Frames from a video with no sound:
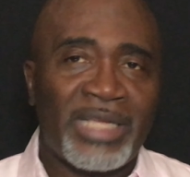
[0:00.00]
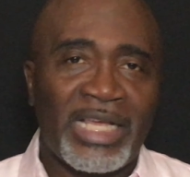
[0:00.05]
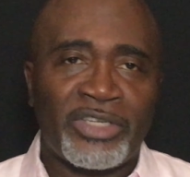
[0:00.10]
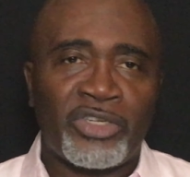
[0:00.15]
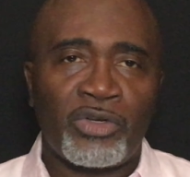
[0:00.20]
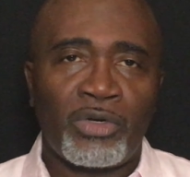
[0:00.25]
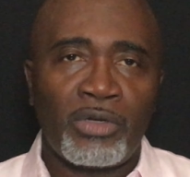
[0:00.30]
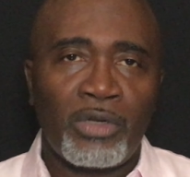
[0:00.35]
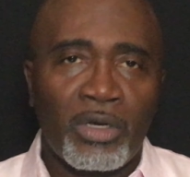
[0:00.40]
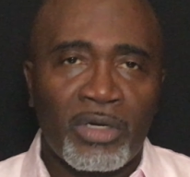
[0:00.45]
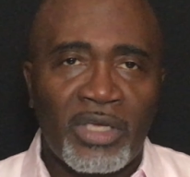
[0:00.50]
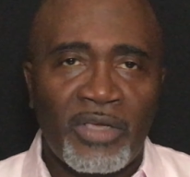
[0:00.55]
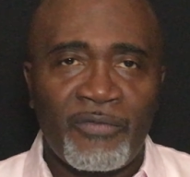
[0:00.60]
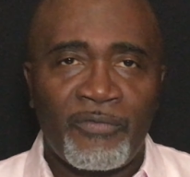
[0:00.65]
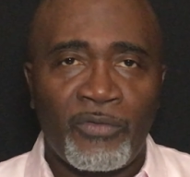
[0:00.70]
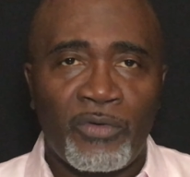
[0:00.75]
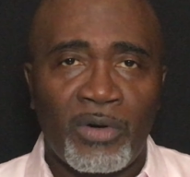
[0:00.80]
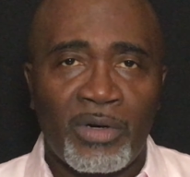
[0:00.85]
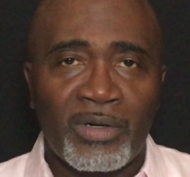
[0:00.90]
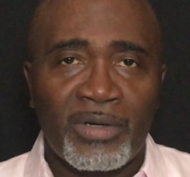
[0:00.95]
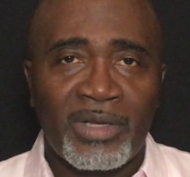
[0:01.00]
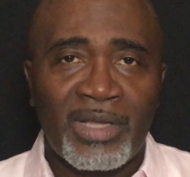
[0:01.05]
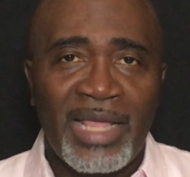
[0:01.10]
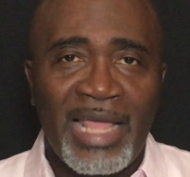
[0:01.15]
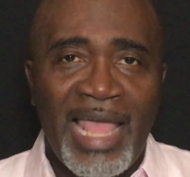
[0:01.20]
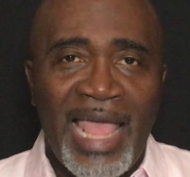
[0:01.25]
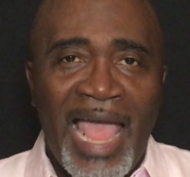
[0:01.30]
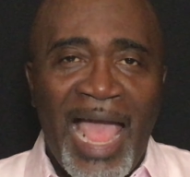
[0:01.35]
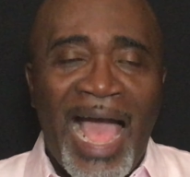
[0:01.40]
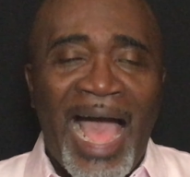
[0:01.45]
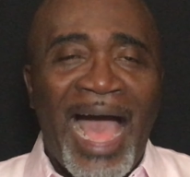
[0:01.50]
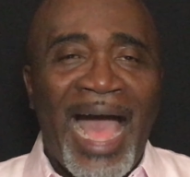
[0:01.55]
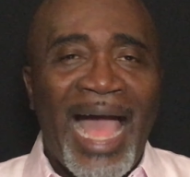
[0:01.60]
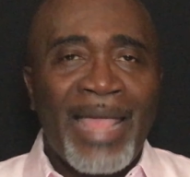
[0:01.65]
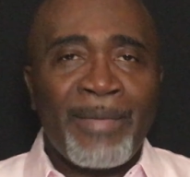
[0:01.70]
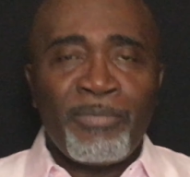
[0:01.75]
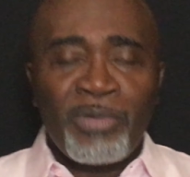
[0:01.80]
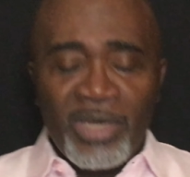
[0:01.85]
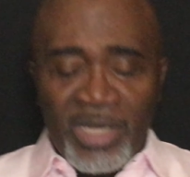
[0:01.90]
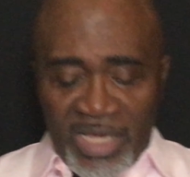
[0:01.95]
that you're looking for.
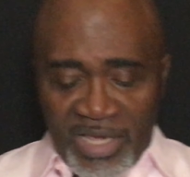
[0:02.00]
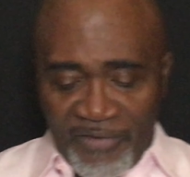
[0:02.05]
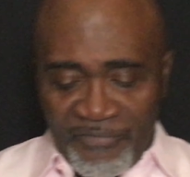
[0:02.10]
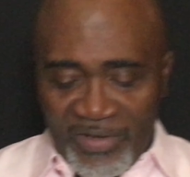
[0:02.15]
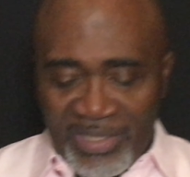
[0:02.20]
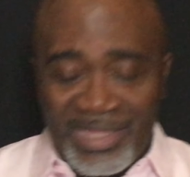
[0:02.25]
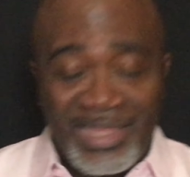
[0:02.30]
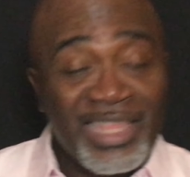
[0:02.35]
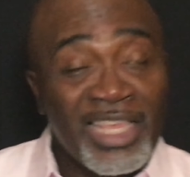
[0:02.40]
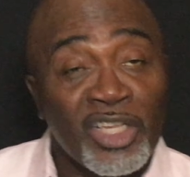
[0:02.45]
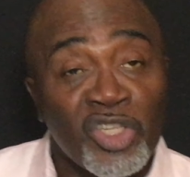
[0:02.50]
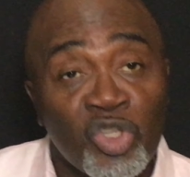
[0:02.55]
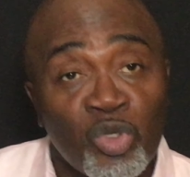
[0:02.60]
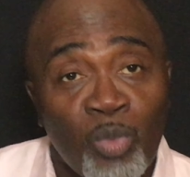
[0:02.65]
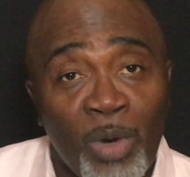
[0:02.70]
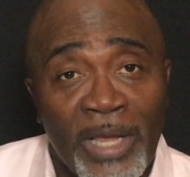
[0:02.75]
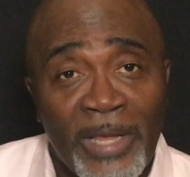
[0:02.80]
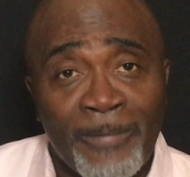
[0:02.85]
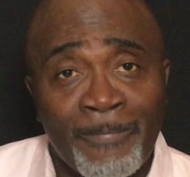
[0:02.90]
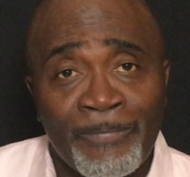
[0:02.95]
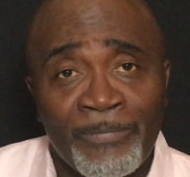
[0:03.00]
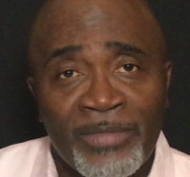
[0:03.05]
I believe it this way.